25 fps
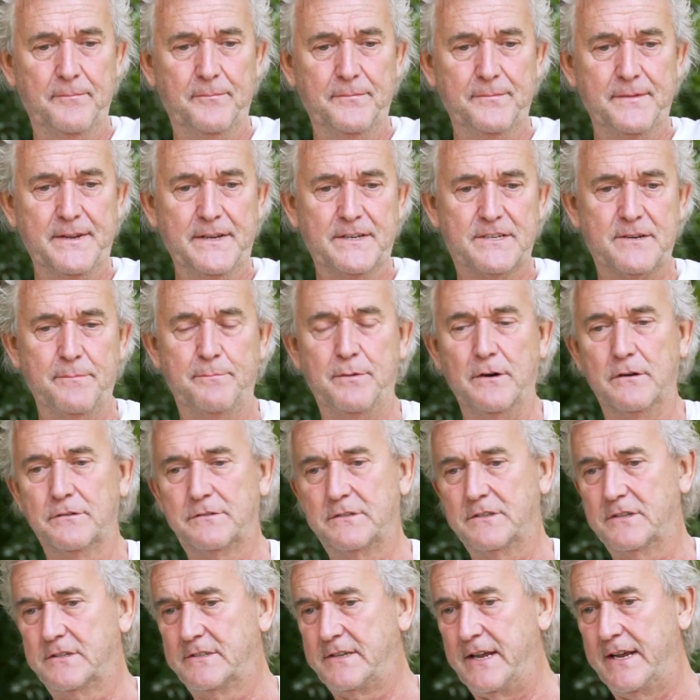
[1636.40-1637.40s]
he's supposed
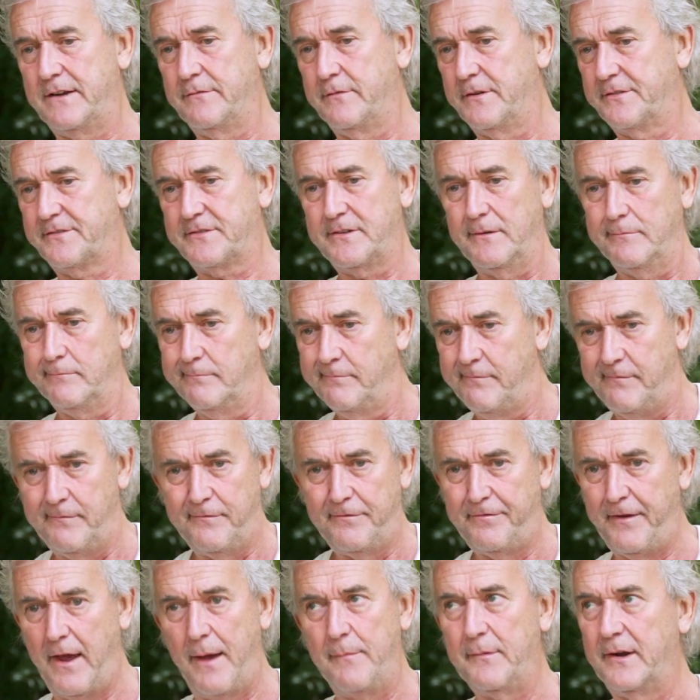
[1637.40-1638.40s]
to stay with some
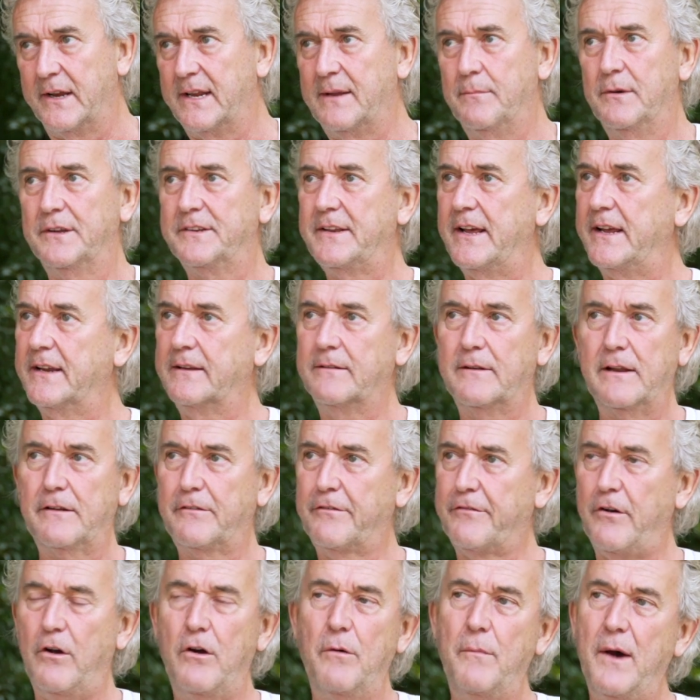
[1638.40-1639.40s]
family, but they
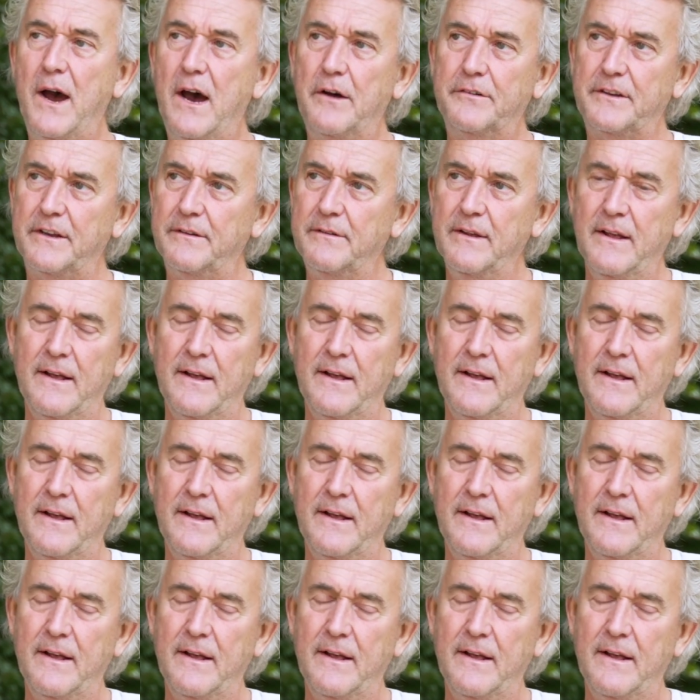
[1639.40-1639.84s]
throw him out.